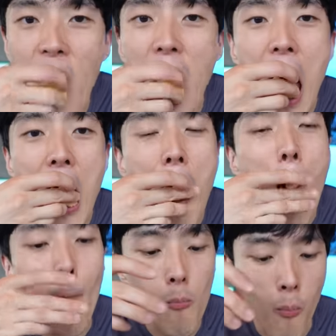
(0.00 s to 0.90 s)
This
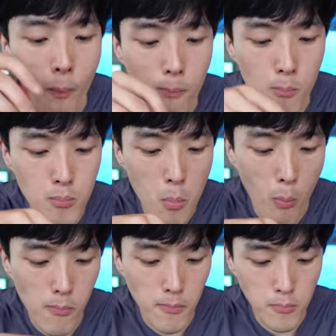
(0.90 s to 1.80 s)
cuttlefish snack was
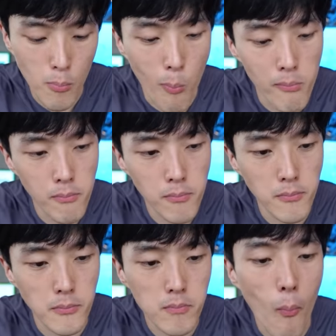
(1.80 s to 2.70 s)
very much like Korean
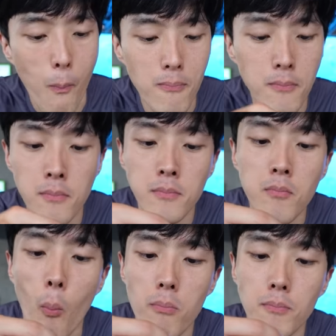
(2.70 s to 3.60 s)
or Japanese
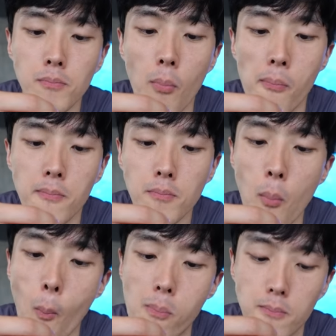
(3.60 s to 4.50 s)
snacks. Sweet
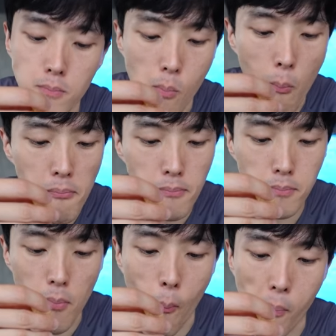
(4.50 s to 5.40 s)
and savory at the
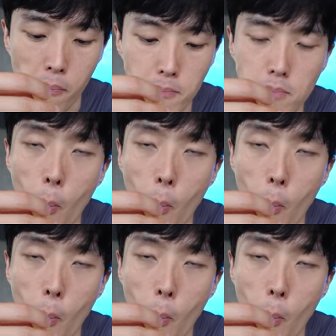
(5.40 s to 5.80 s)
same time,